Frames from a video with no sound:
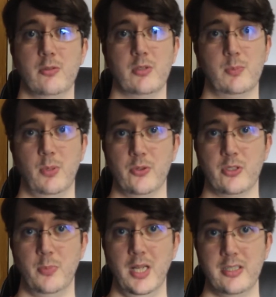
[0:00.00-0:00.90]

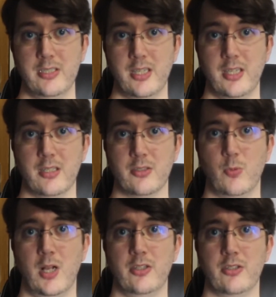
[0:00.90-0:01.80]
responsibility as
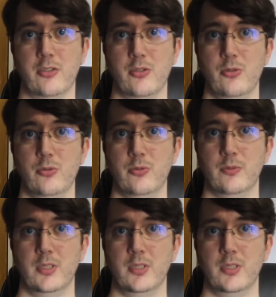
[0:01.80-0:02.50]
well as a tool.